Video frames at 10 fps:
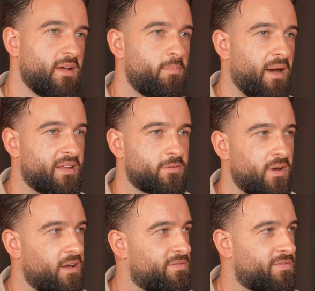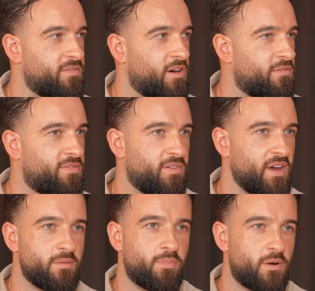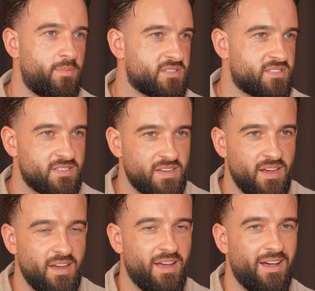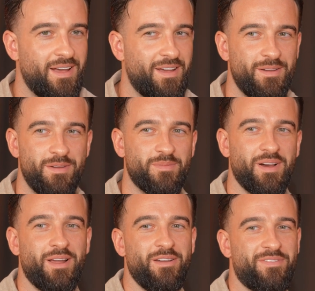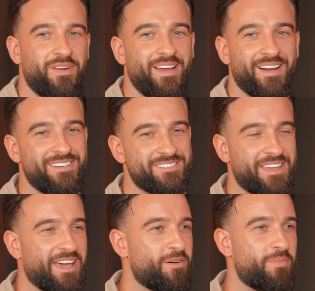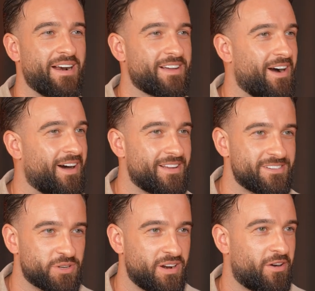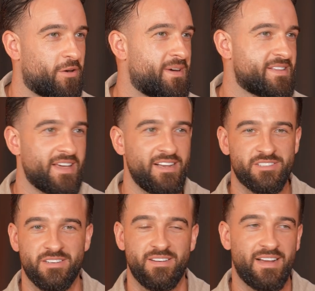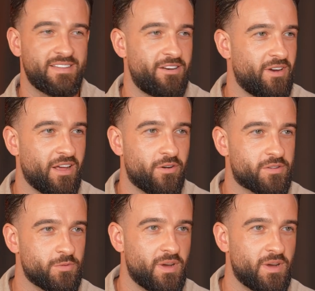pathway of finding purpose in my life. Like, I just gave up alcohol. I tried to learn meditation, and that didn't really go too